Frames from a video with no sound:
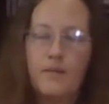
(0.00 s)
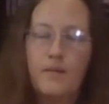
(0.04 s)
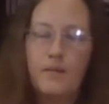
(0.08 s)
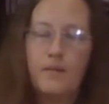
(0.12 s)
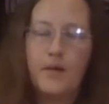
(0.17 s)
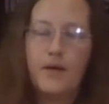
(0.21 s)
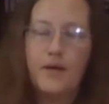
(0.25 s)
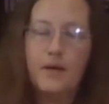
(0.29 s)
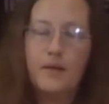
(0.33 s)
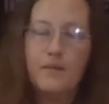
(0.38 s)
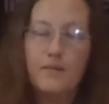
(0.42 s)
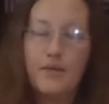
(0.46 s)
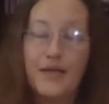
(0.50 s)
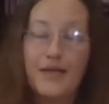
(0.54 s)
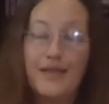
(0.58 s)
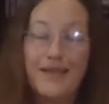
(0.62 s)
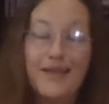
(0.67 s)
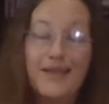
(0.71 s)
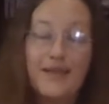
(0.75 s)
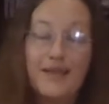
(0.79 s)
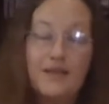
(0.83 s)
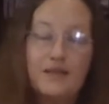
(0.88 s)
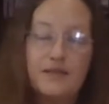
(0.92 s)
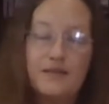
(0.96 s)
But my
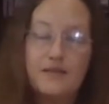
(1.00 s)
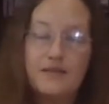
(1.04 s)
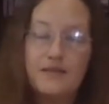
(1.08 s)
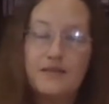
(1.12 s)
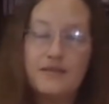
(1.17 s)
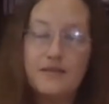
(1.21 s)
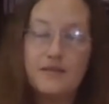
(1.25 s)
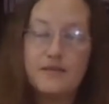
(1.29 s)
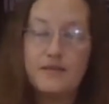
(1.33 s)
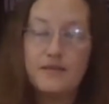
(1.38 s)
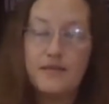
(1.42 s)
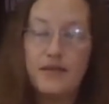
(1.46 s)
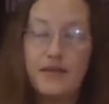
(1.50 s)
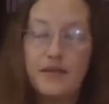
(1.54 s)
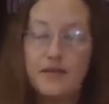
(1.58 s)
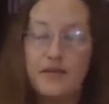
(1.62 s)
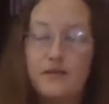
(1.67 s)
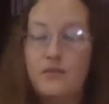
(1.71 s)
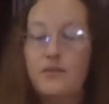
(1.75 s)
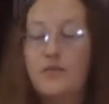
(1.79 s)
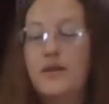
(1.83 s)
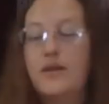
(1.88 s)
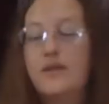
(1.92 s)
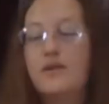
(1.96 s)
kids
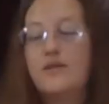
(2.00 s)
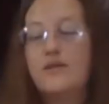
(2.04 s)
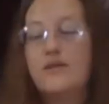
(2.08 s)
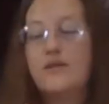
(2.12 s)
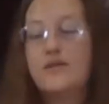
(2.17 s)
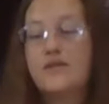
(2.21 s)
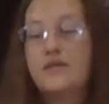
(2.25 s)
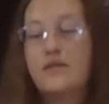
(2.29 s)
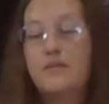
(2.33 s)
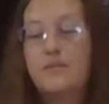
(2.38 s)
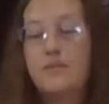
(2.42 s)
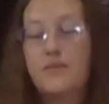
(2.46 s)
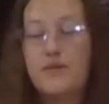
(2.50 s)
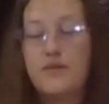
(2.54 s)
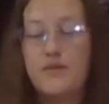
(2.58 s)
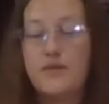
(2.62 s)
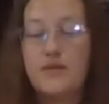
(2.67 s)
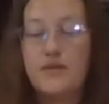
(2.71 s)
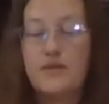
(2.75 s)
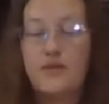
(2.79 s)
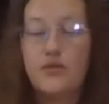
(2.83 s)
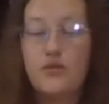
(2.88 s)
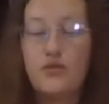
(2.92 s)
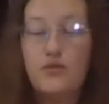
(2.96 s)
like to wear their
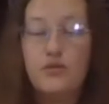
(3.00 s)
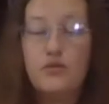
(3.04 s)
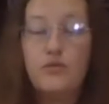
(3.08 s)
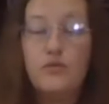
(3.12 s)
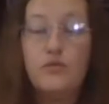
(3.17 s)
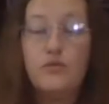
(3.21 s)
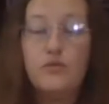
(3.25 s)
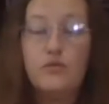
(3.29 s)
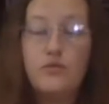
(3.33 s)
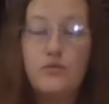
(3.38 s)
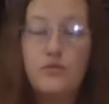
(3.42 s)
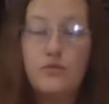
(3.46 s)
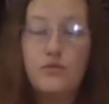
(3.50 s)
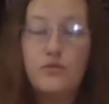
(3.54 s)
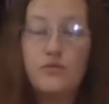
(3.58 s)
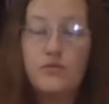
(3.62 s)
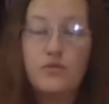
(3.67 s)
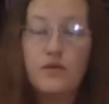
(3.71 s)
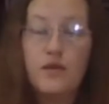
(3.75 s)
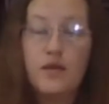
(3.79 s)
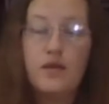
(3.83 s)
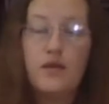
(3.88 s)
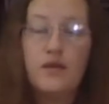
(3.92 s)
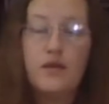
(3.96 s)
slippers as shoes.
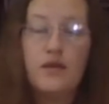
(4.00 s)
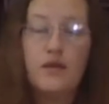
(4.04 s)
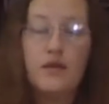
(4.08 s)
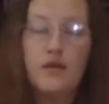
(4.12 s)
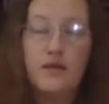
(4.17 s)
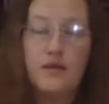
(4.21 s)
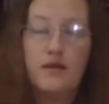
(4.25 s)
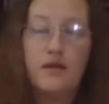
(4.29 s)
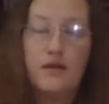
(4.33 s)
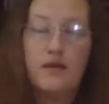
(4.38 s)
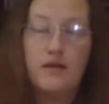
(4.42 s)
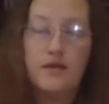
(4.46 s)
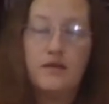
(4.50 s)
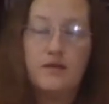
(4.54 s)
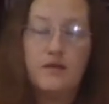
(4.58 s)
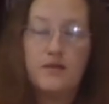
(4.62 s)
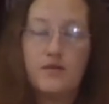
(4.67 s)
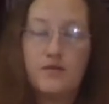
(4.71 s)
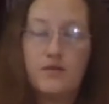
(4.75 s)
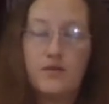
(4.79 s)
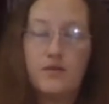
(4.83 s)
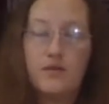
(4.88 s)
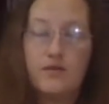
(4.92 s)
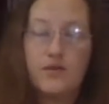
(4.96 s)

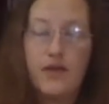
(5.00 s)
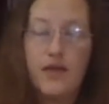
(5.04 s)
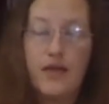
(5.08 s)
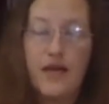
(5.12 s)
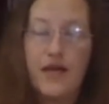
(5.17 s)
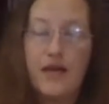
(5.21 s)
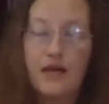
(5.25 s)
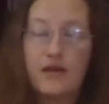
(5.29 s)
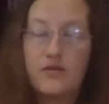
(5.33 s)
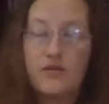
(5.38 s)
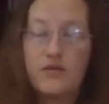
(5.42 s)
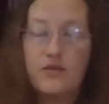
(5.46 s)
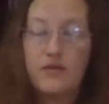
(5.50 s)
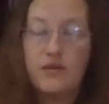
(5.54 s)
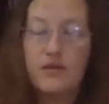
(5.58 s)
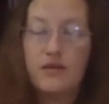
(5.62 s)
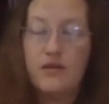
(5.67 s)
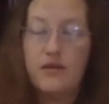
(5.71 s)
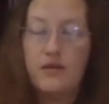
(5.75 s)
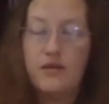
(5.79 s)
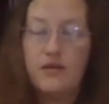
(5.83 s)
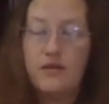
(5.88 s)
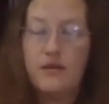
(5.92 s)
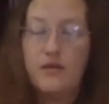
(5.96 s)
and so they
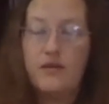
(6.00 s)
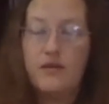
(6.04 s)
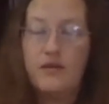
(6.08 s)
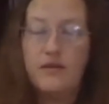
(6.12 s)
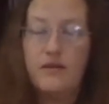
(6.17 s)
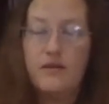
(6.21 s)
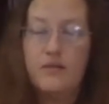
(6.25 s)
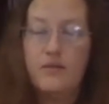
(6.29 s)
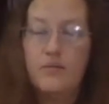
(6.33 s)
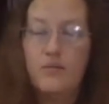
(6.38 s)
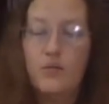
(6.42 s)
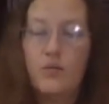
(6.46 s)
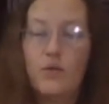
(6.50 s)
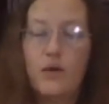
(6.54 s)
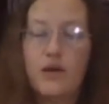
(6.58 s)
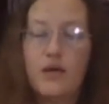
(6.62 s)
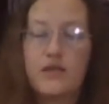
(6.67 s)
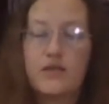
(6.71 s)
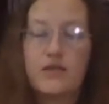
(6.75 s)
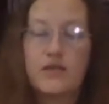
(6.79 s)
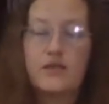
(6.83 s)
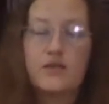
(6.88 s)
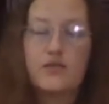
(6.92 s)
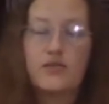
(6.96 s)
actually
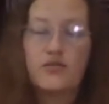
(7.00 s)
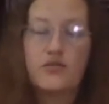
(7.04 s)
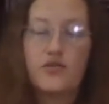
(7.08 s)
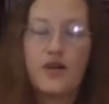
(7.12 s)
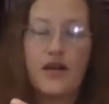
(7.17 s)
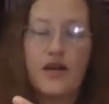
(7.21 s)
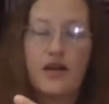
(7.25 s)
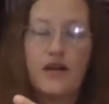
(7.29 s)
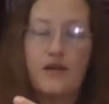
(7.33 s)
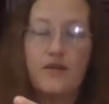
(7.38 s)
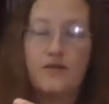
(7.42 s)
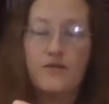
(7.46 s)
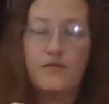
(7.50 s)
wash and dry